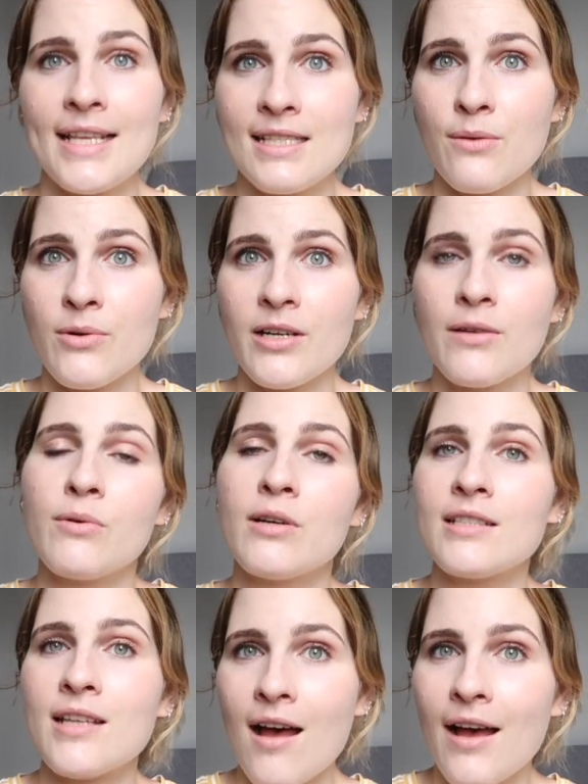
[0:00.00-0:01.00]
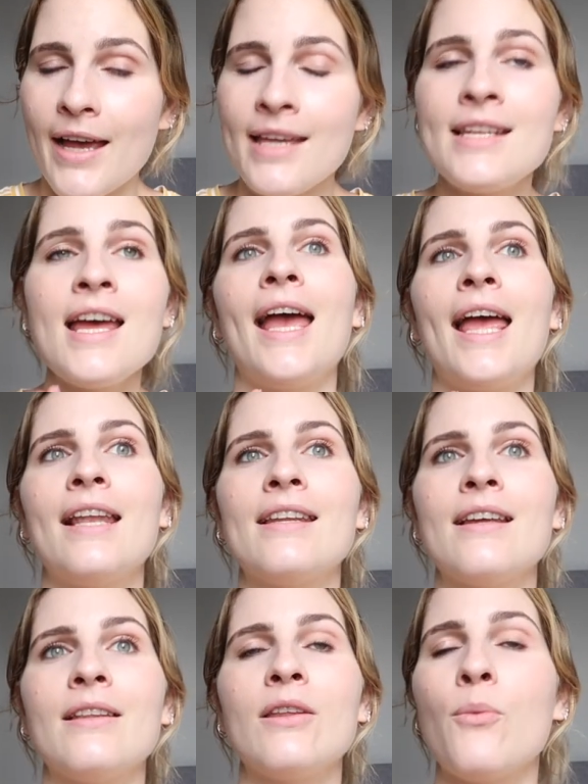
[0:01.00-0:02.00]
Gay's the Word were tied,
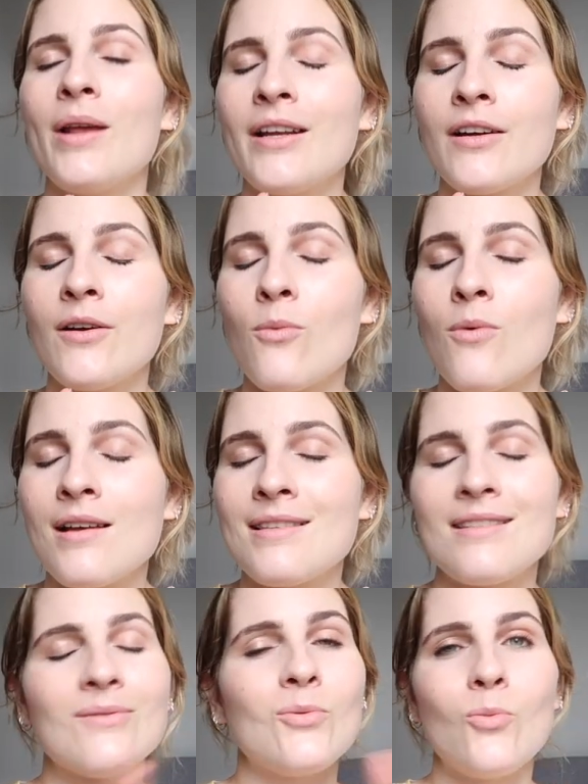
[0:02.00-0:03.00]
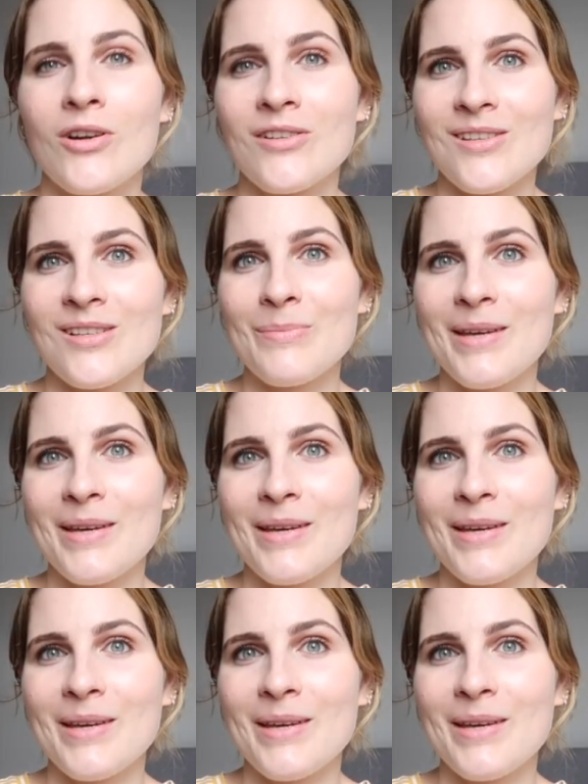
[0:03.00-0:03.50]
and the winner was Waterstones,